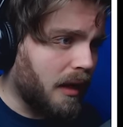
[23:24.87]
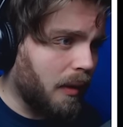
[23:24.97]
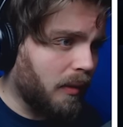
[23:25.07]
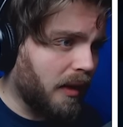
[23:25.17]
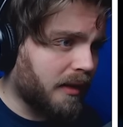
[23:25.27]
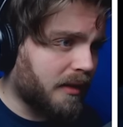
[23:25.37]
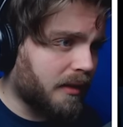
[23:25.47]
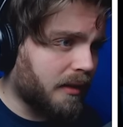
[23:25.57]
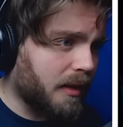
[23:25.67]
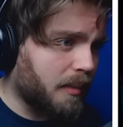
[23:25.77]
I would like
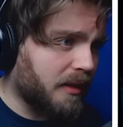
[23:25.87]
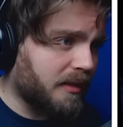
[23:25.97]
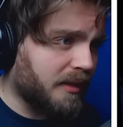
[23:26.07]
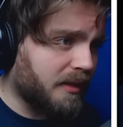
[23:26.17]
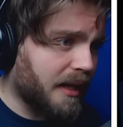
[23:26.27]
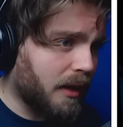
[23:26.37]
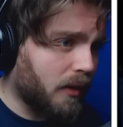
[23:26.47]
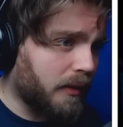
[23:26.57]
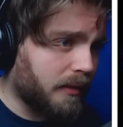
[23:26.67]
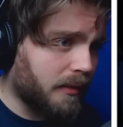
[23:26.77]
the ability to get
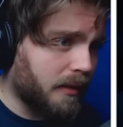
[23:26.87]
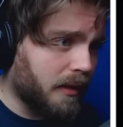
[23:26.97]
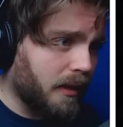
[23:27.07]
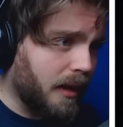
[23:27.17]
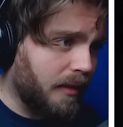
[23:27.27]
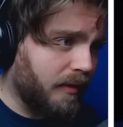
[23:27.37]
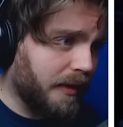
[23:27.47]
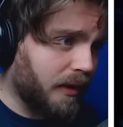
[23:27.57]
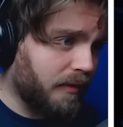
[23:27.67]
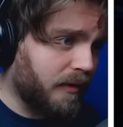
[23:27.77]
on it. I
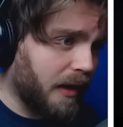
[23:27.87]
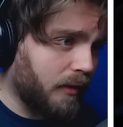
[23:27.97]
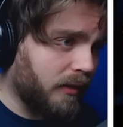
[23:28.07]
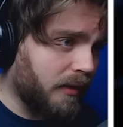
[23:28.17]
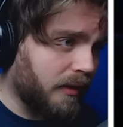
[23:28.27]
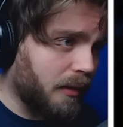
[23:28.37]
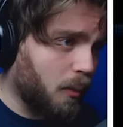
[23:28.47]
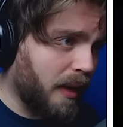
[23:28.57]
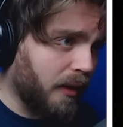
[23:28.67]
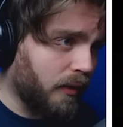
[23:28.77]
think I found the
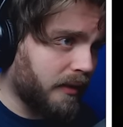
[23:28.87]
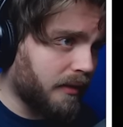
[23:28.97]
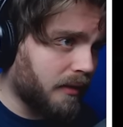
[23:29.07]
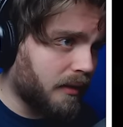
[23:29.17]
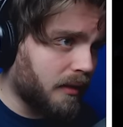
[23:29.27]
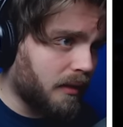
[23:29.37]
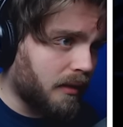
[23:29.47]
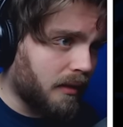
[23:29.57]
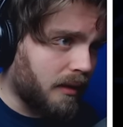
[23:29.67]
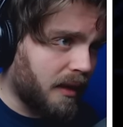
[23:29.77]
way on it.
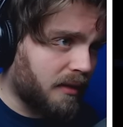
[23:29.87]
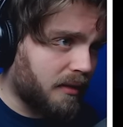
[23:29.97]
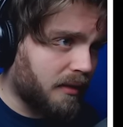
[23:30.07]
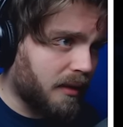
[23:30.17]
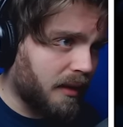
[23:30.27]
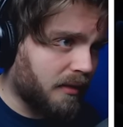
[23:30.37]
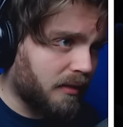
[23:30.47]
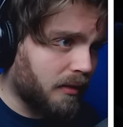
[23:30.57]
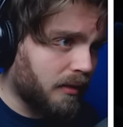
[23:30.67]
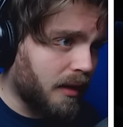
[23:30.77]
That's
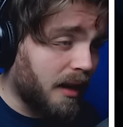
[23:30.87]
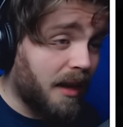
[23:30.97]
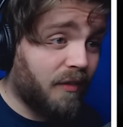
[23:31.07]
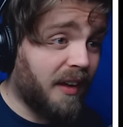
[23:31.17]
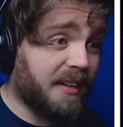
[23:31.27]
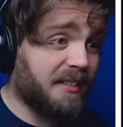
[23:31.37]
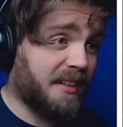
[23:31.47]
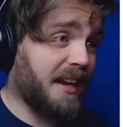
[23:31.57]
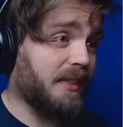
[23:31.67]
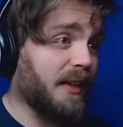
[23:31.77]
good. If I can
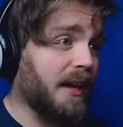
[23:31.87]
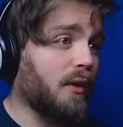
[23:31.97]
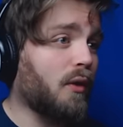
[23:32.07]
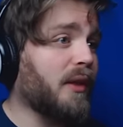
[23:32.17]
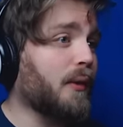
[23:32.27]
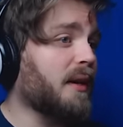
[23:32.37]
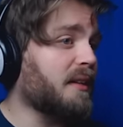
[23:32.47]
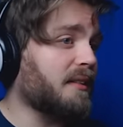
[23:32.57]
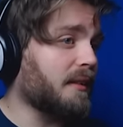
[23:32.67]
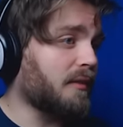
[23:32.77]
stay in there, although it
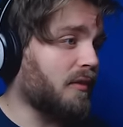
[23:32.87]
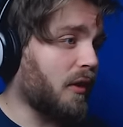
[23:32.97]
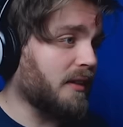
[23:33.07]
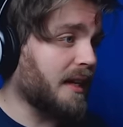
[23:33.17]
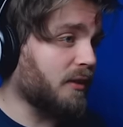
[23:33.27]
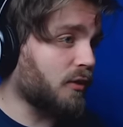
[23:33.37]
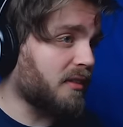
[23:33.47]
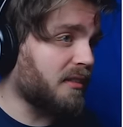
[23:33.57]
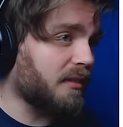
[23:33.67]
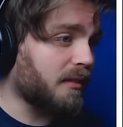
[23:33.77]
is in a very
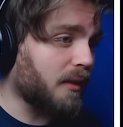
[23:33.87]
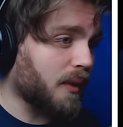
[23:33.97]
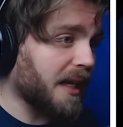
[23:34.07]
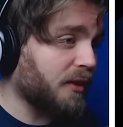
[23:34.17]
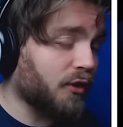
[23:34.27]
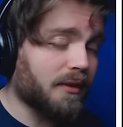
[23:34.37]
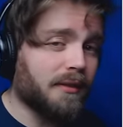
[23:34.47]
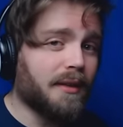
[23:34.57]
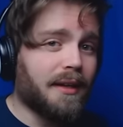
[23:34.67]
dangerous location,